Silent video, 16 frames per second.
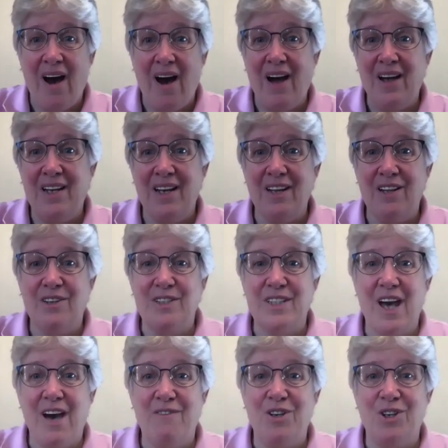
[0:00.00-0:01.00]
I did a little
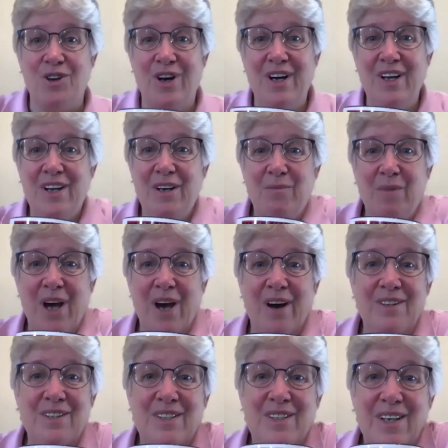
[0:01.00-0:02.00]
scavenger hunt in my
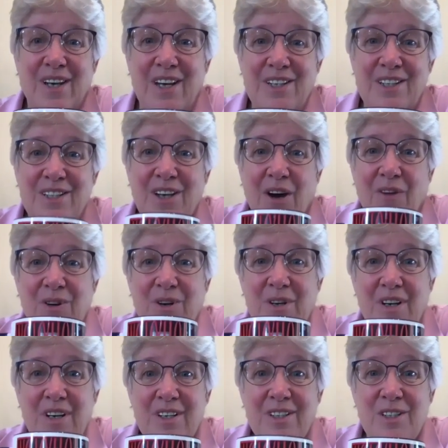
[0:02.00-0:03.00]
house and discovered
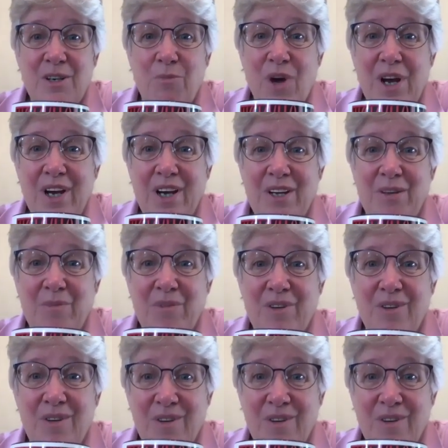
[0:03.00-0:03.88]
some red items.